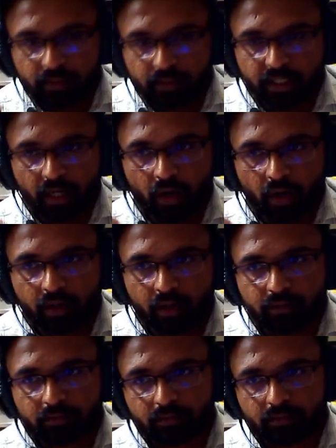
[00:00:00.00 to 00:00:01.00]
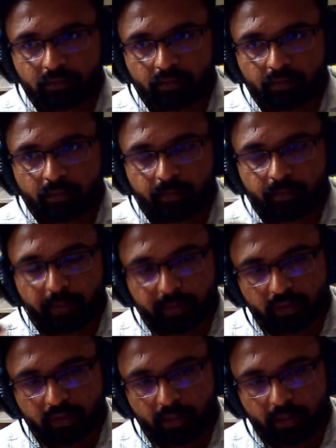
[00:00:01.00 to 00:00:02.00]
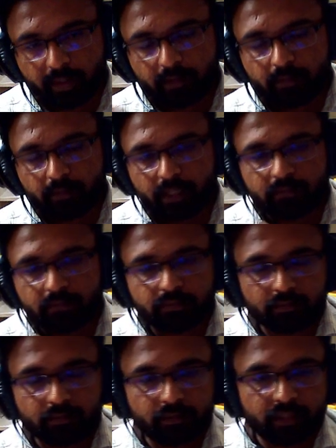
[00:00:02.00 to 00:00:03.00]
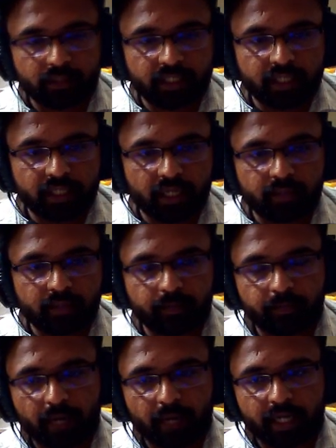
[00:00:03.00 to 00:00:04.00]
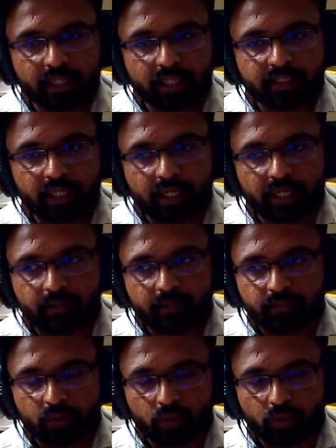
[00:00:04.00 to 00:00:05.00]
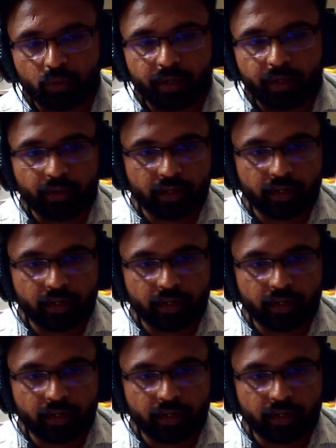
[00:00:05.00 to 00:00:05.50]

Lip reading: are not purposefully done, but these are particles that come through when you are